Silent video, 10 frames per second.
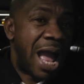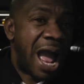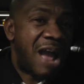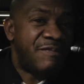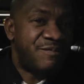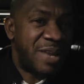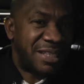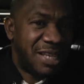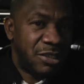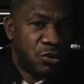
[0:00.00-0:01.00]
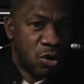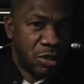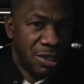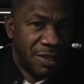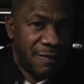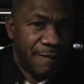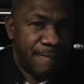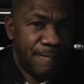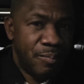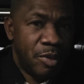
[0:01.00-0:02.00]
affected wrongly,
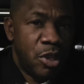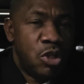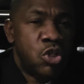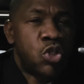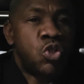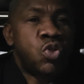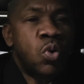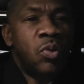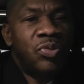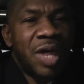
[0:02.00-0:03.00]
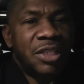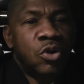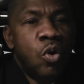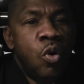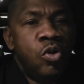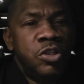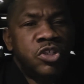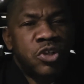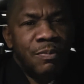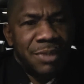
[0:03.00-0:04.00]
so that
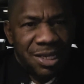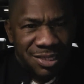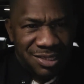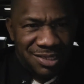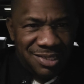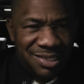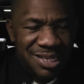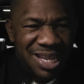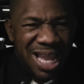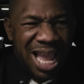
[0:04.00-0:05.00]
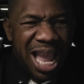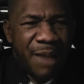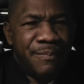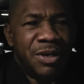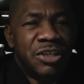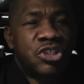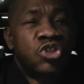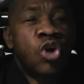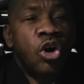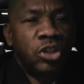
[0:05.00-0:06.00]
wholesomeness can be
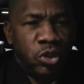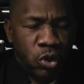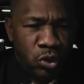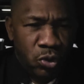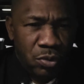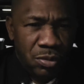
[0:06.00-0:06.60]
restored to you.